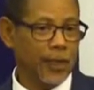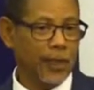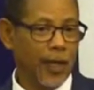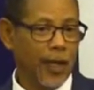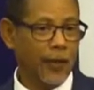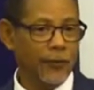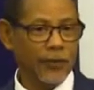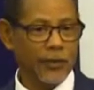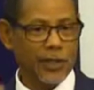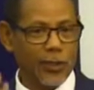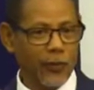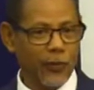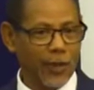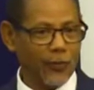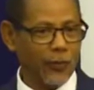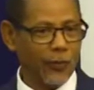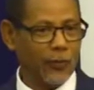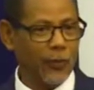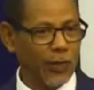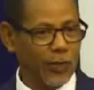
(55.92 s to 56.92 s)
Now, obviously,
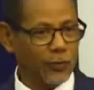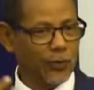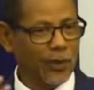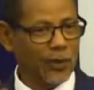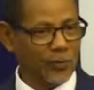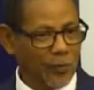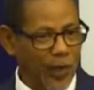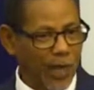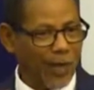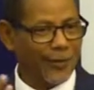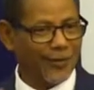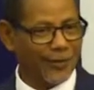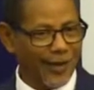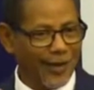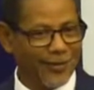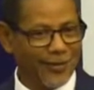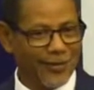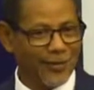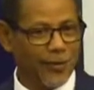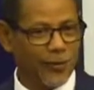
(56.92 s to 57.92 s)
one would want to unpack
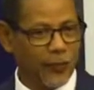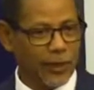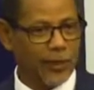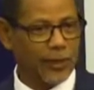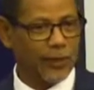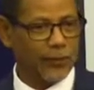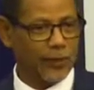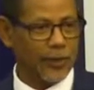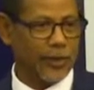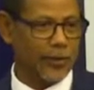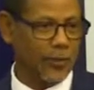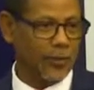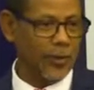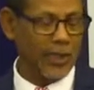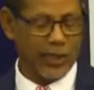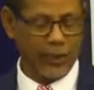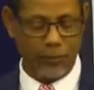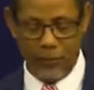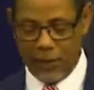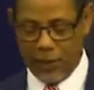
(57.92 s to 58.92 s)
that, what he
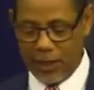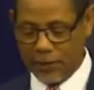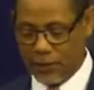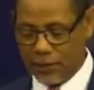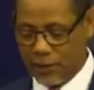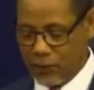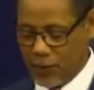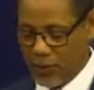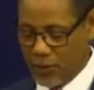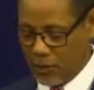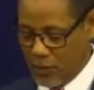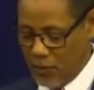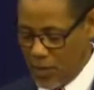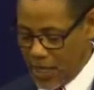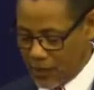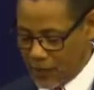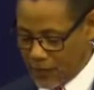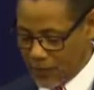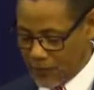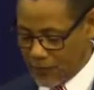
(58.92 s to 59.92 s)

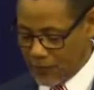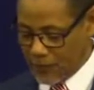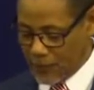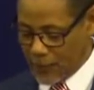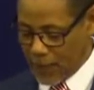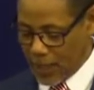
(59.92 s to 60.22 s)
meant.